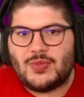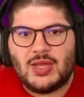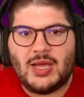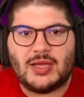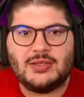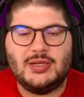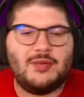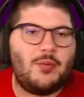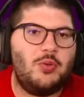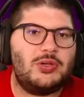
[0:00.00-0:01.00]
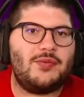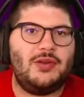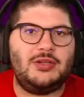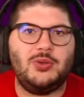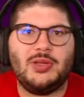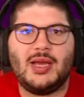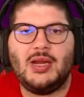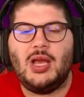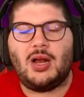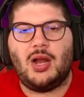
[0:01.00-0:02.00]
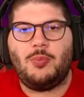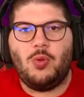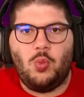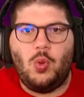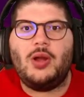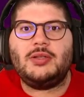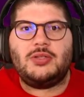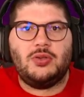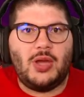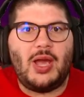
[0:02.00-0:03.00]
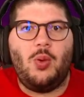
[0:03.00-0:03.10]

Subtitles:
I can see Liverpool definitely doing that. Klopp will want to,